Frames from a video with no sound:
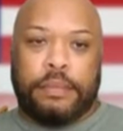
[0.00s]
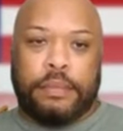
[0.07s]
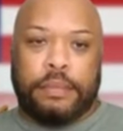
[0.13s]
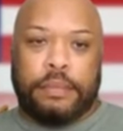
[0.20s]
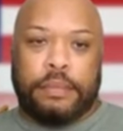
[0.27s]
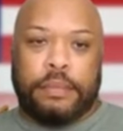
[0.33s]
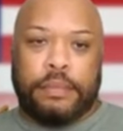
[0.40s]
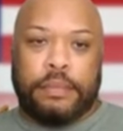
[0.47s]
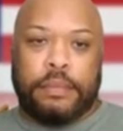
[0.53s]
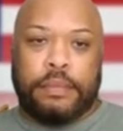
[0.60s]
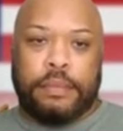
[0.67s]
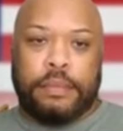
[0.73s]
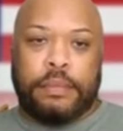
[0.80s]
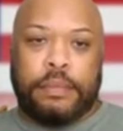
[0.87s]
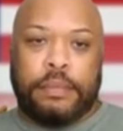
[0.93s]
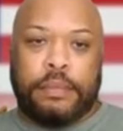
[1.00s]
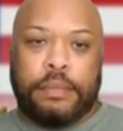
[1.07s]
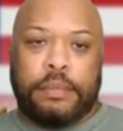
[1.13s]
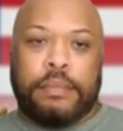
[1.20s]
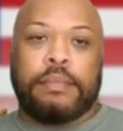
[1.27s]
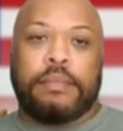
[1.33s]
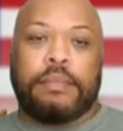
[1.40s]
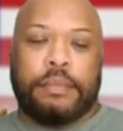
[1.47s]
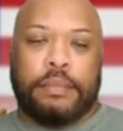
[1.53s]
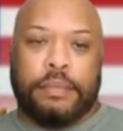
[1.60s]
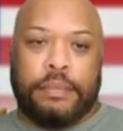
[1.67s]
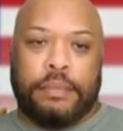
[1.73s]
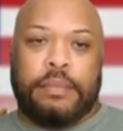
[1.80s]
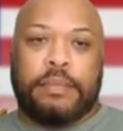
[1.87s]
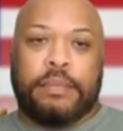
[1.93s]

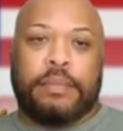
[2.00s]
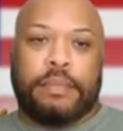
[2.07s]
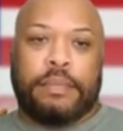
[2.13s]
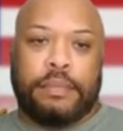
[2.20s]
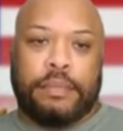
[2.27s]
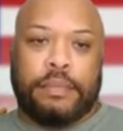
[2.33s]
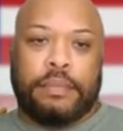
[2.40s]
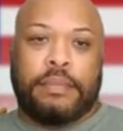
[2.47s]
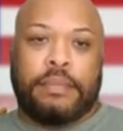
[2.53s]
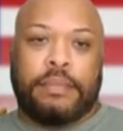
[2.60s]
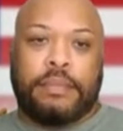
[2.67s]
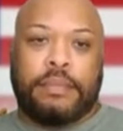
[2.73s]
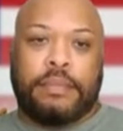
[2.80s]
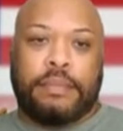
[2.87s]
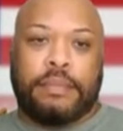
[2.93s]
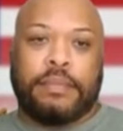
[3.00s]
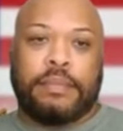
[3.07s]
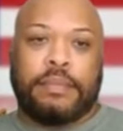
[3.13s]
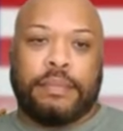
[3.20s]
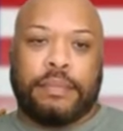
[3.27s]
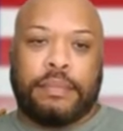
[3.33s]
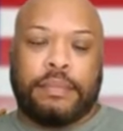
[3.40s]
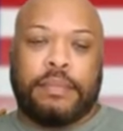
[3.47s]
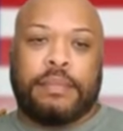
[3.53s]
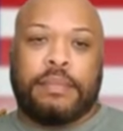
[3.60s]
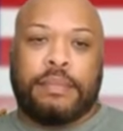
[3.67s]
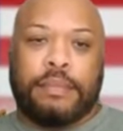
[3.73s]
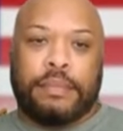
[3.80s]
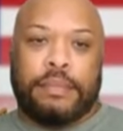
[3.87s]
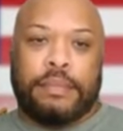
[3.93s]

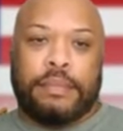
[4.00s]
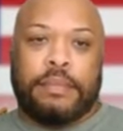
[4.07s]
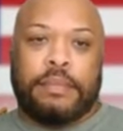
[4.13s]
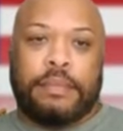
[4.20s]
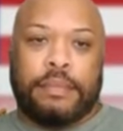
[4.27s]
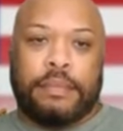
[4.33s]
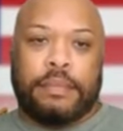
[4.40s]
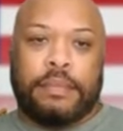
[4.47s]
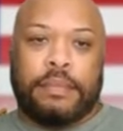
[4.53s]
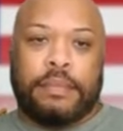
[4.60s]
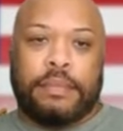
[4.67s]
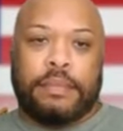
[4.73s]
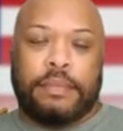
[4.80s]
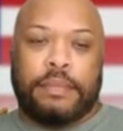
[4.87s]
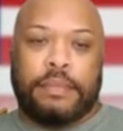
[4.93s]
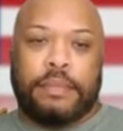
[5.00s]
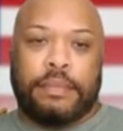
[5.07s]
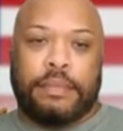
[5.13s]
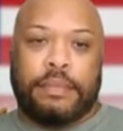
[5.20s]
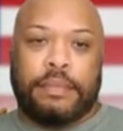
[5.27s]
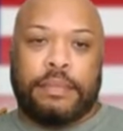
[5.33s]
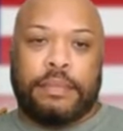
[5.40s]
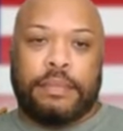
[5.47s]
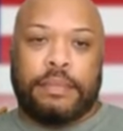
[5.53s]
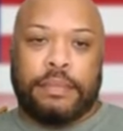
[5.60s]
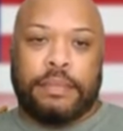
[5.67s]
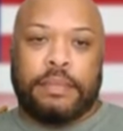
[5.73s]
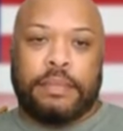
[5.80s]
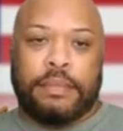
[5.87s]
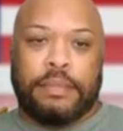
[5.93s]

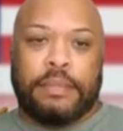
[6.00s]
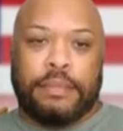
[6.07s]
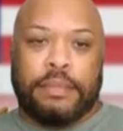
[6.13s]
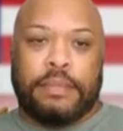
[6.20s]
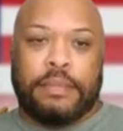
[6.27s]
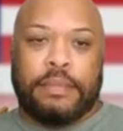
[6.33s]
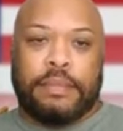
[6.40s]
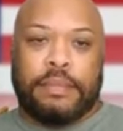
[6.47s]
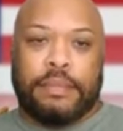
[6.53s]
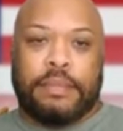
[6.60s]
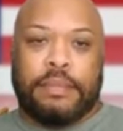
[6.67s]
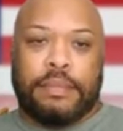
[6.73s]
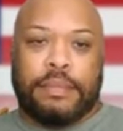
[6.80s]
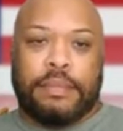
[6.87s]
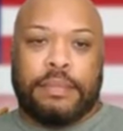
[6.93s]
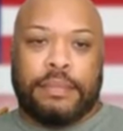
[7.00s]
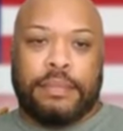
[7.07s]
(not speaking)